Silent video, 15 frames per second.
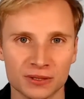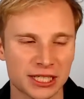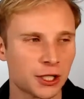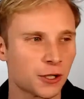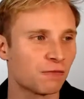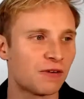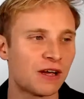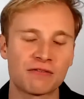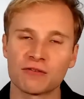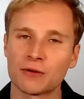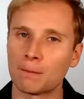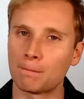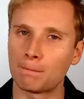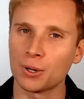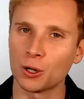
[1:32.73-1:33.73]
in your
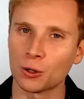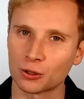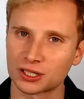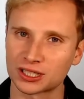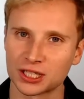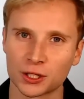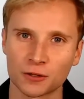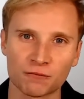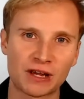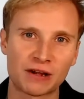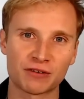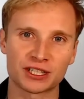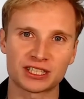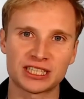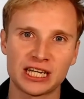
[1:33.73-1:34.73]
favorite books, in your
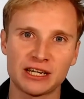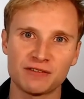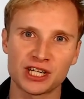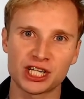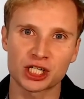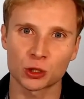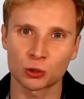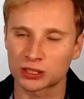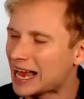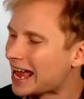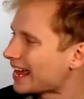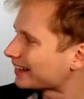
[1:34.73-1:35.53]
favorite TV shows,